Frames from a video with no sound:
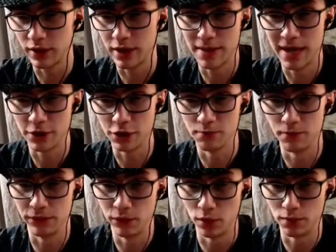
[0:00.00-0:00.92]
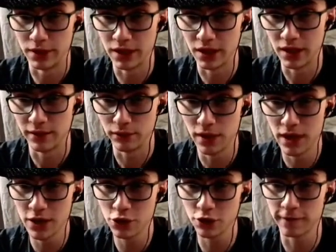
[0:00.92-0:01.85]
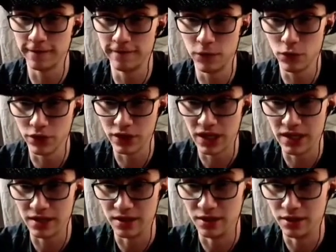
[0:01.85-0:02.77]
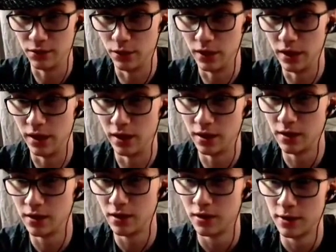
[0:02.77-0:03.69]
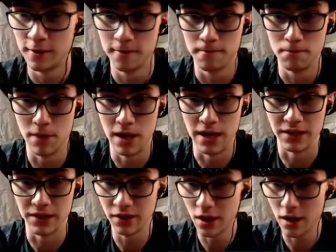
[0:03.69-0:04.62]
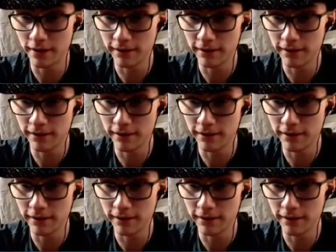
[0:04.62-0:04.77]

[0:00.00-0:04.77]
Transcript: matches before me, and if red just full sends into my stuff,